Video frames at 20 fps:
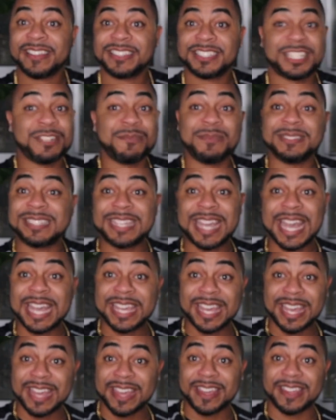She was
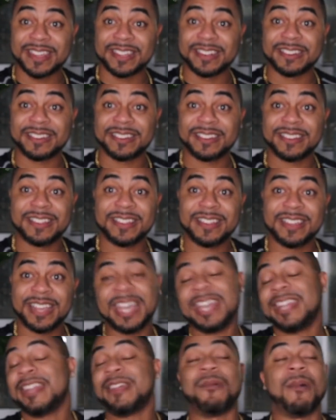kicking.
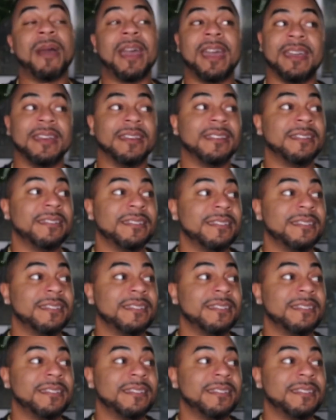Anyway.